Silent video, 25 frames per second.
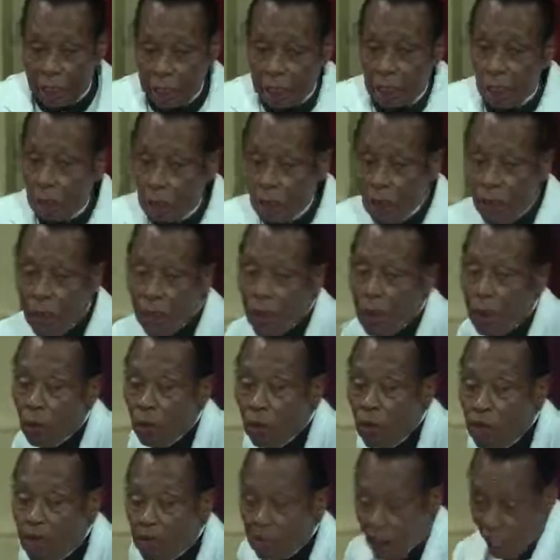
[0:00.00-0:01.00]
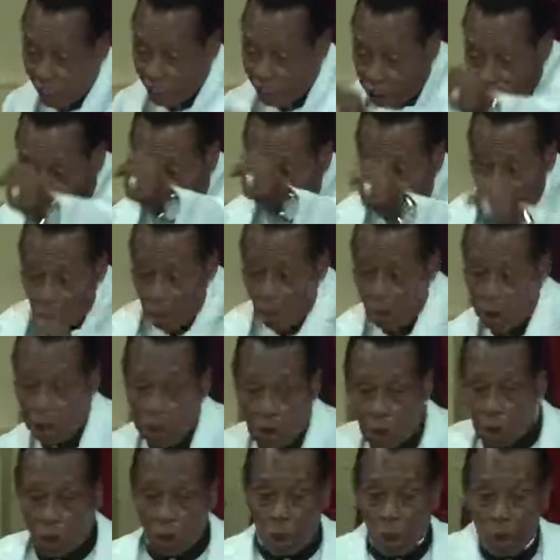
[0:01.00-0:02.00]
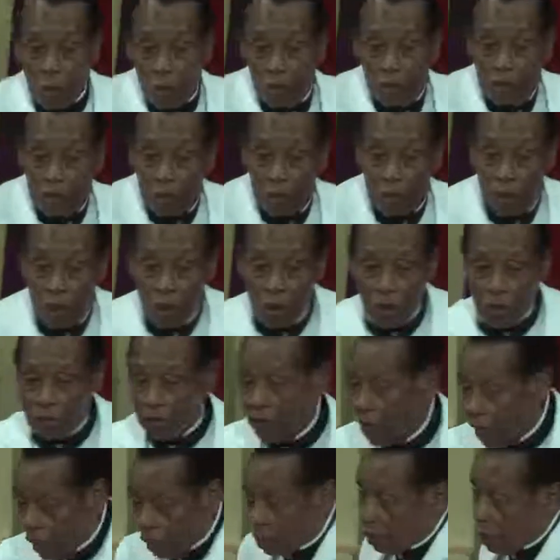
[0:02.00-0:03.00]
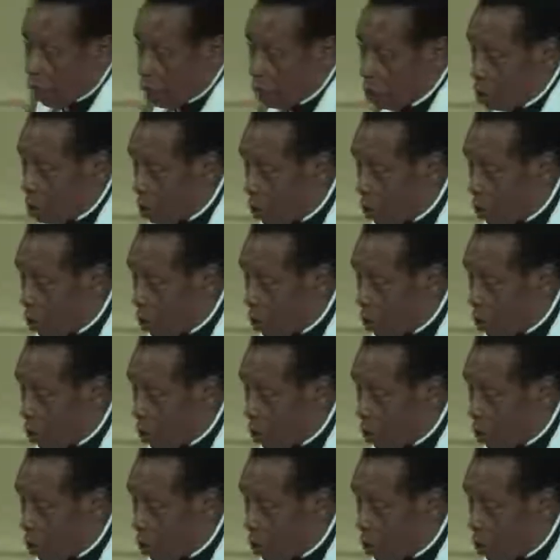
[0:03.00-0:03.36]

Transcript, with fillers: us, we fight, we grow, we fight and